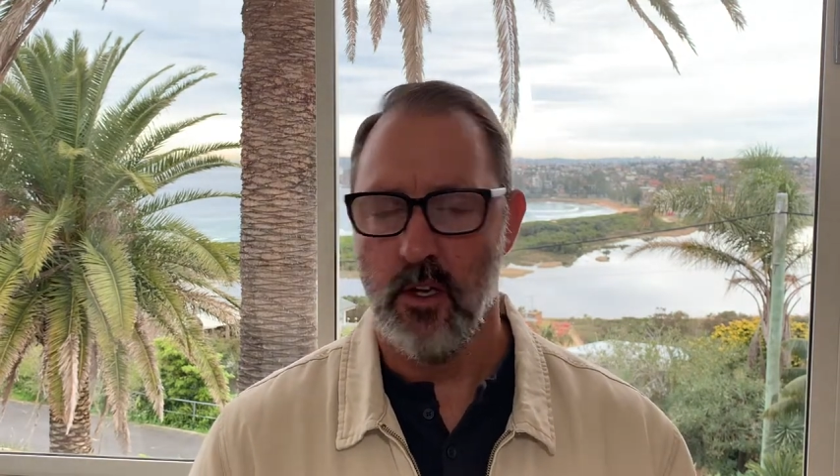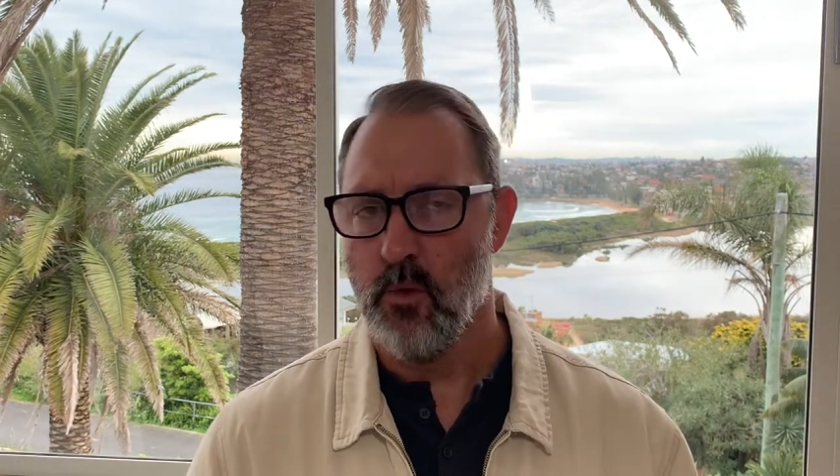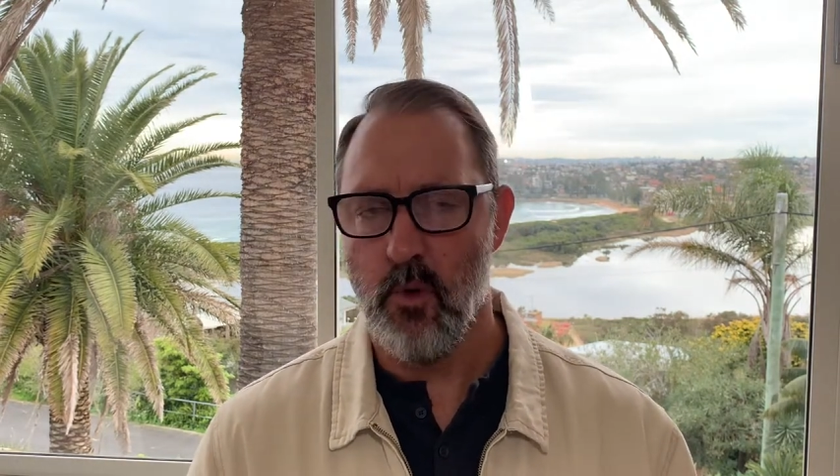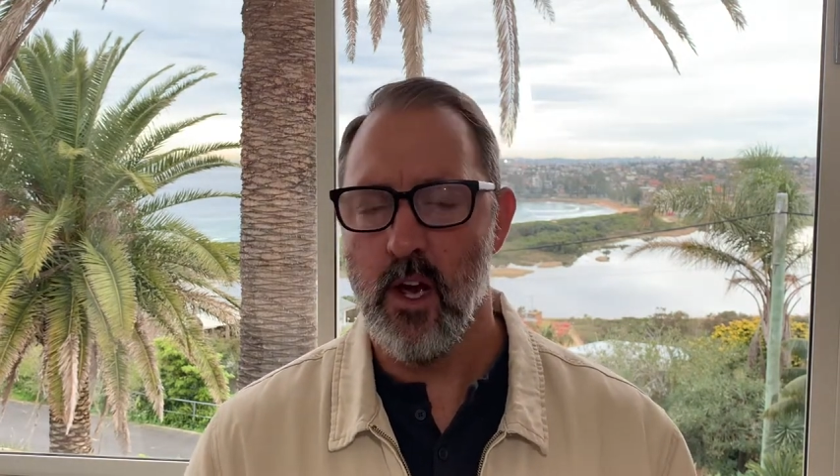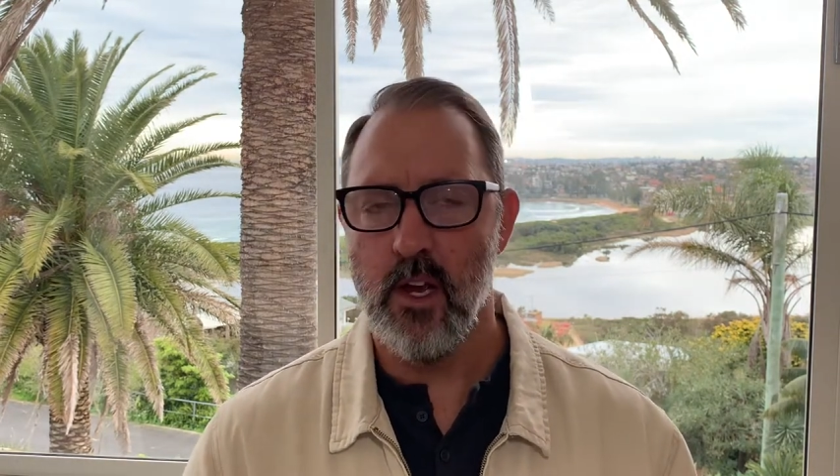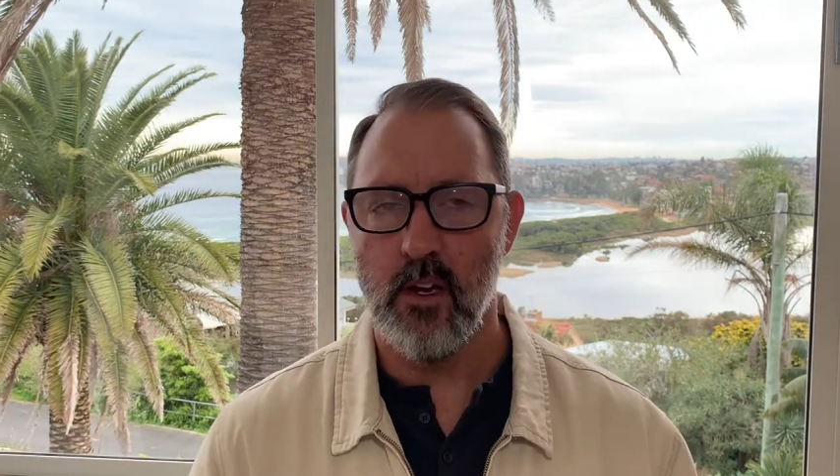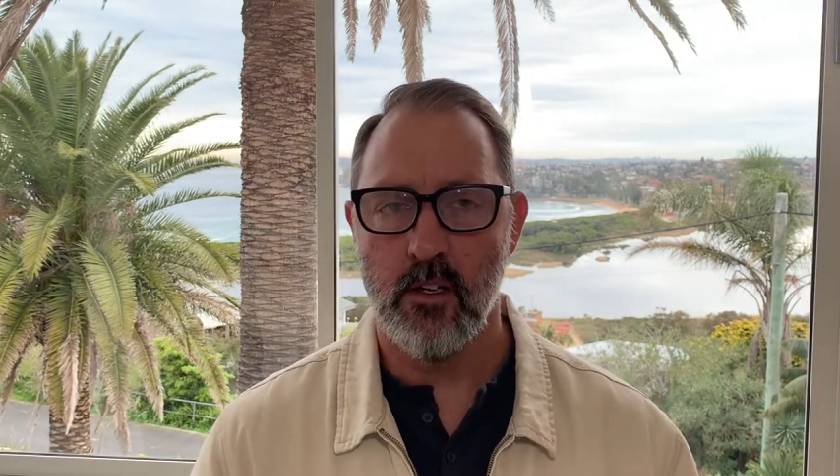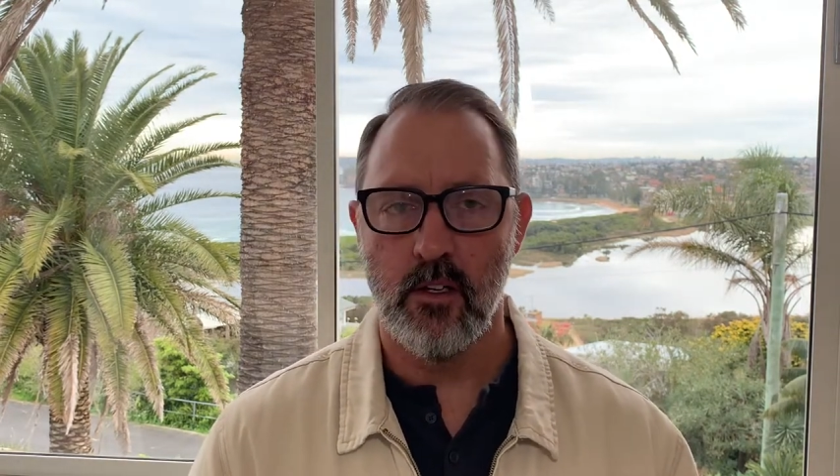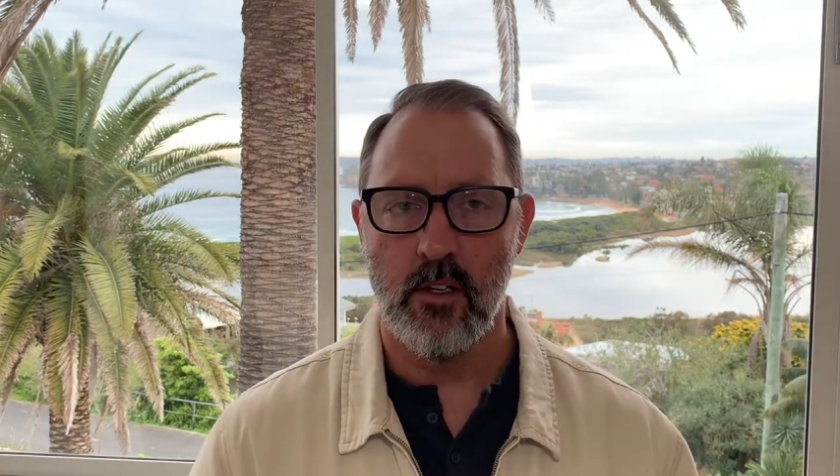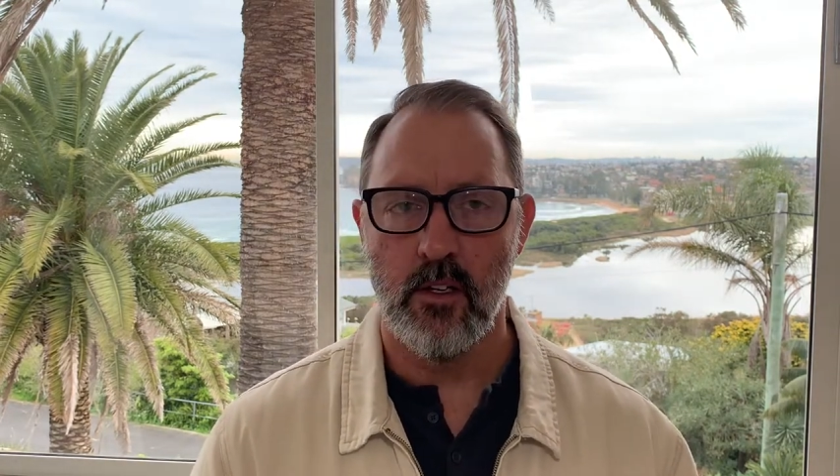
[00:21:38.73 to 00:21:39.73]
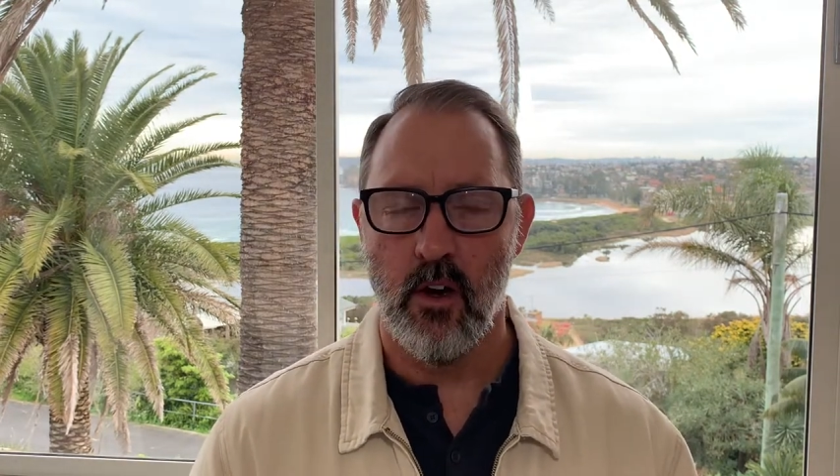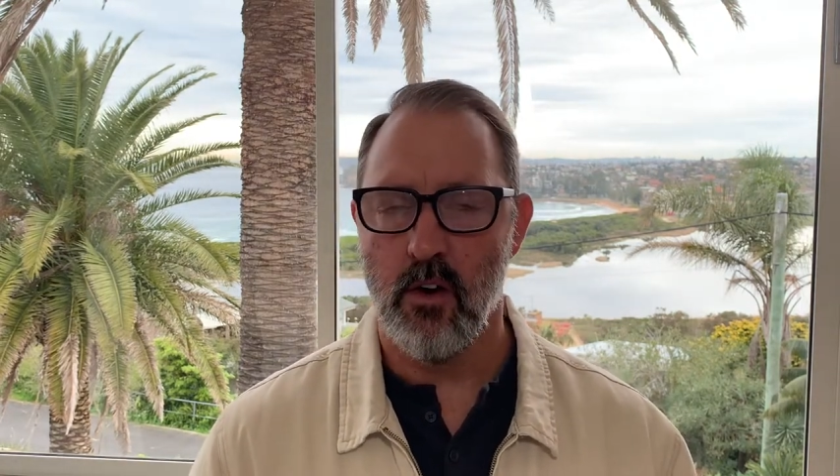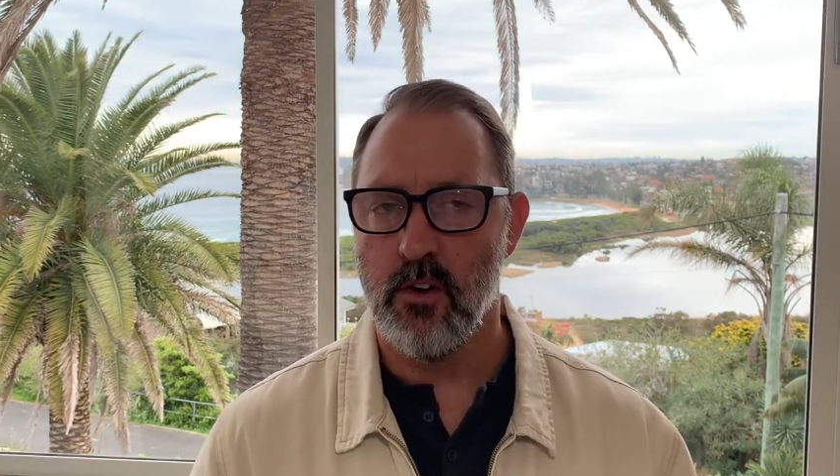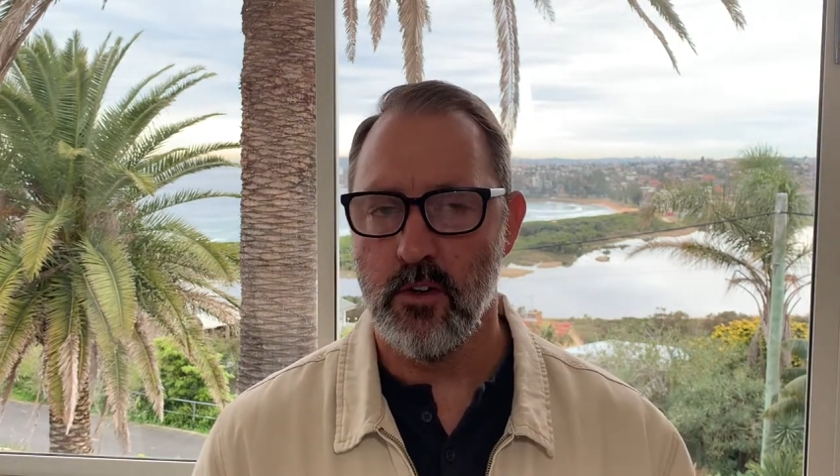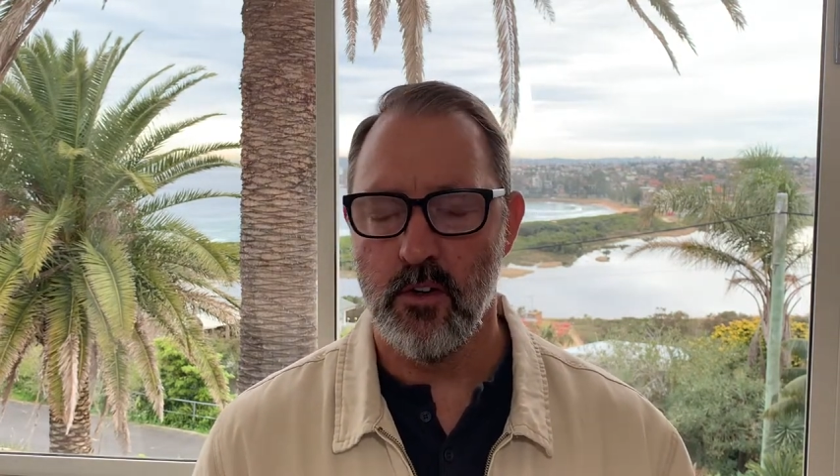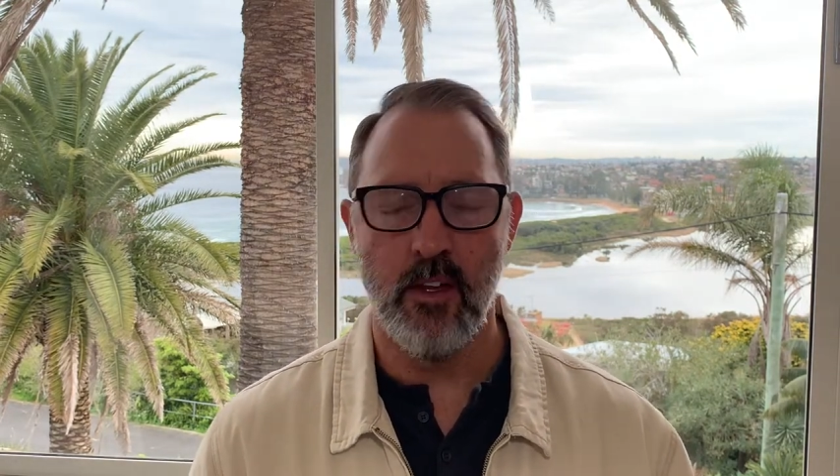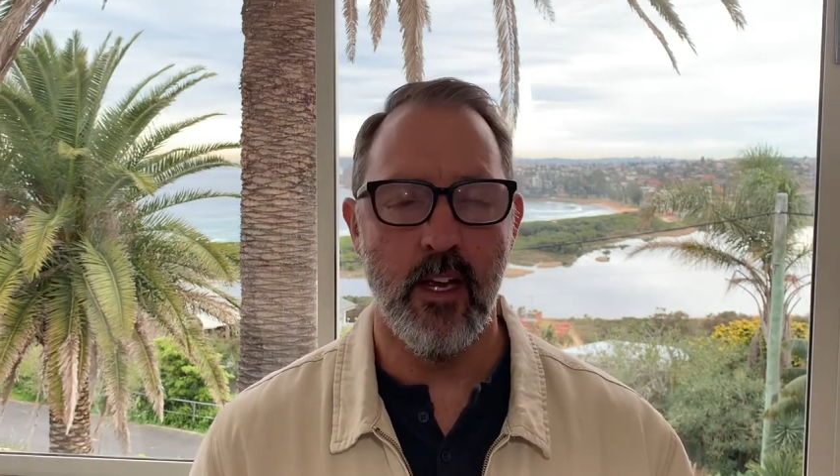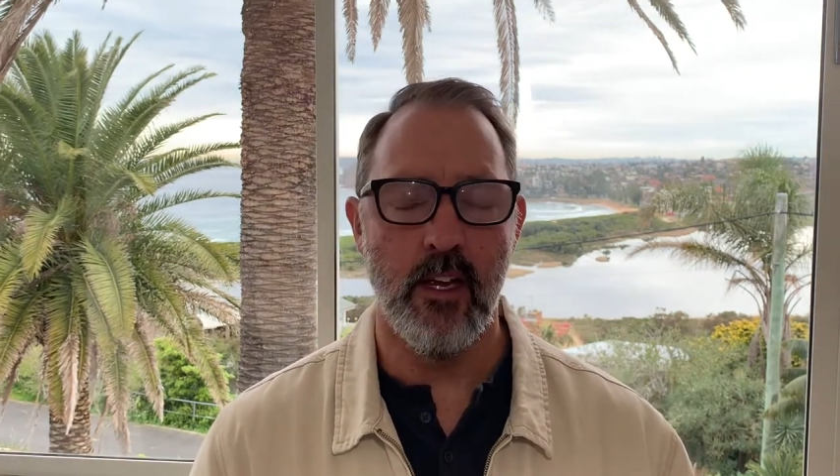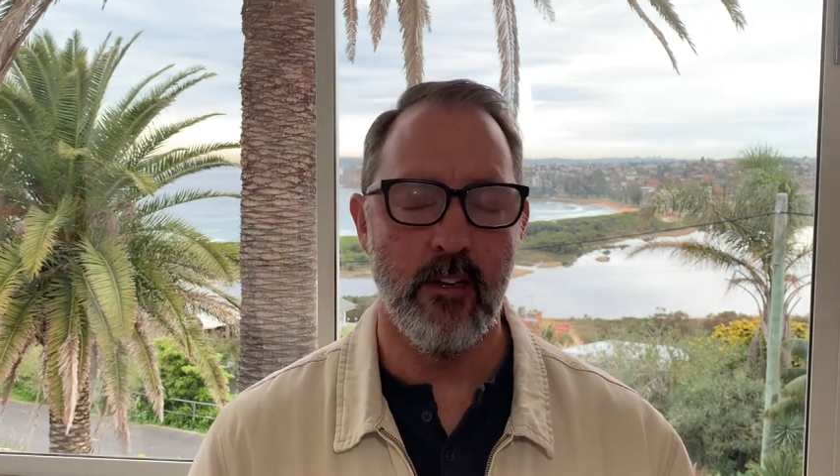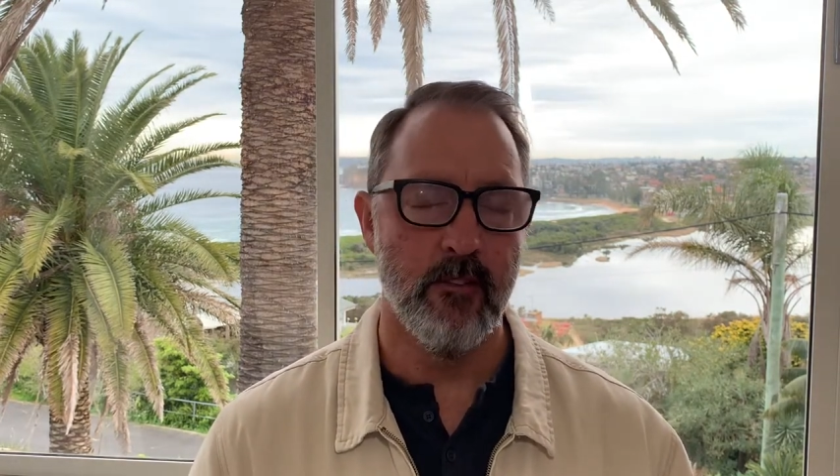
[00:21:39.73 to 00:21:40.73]
Why aren't
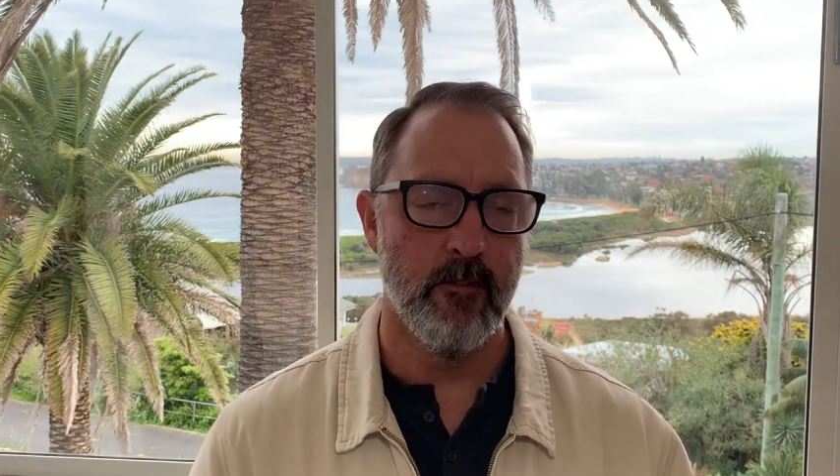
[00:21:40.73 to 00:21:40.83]
they?